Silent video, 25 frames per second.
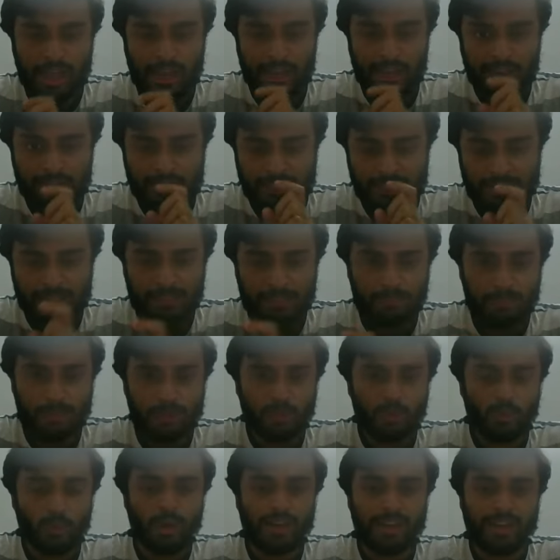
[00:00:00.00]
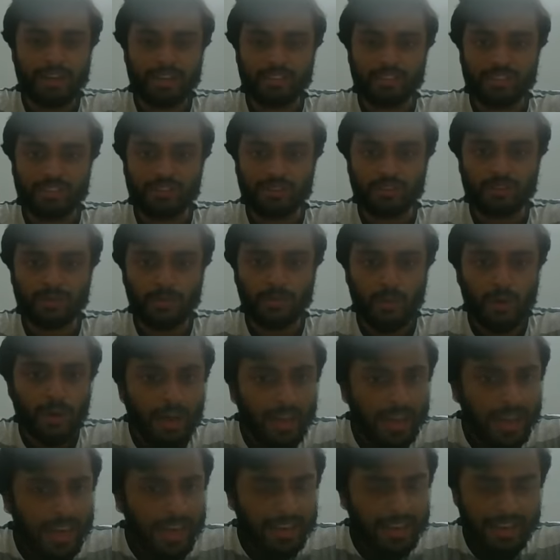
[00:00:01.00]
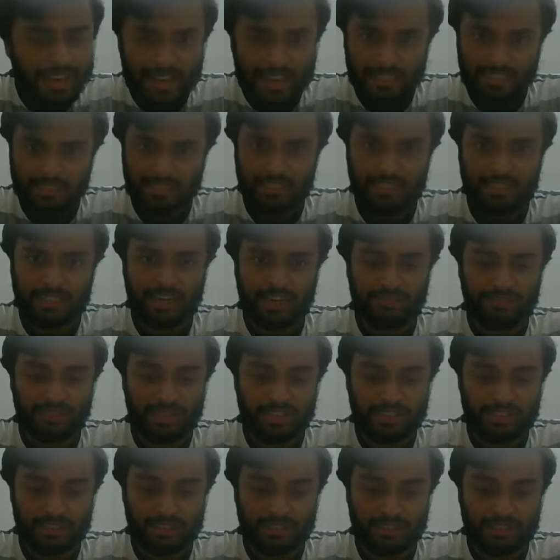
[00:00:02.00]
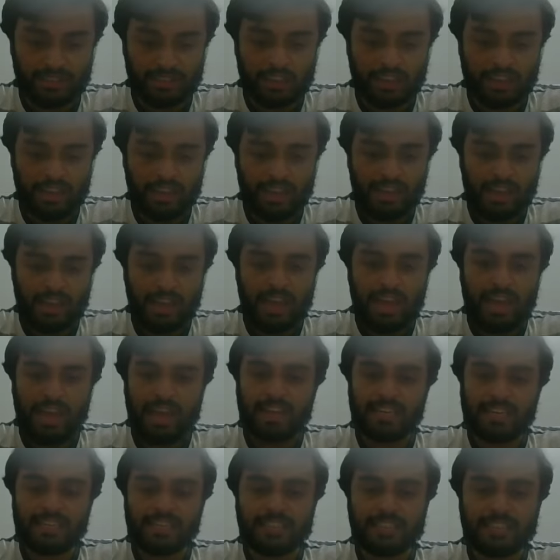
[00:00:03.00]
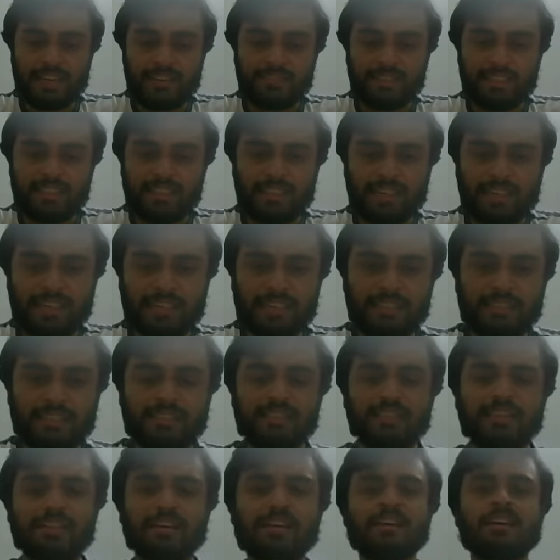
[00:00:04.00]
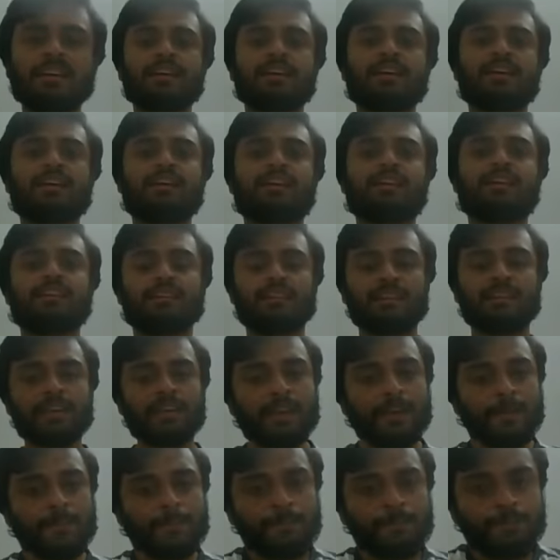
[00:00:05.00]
and set up new elections for national conventions. And in 1793, the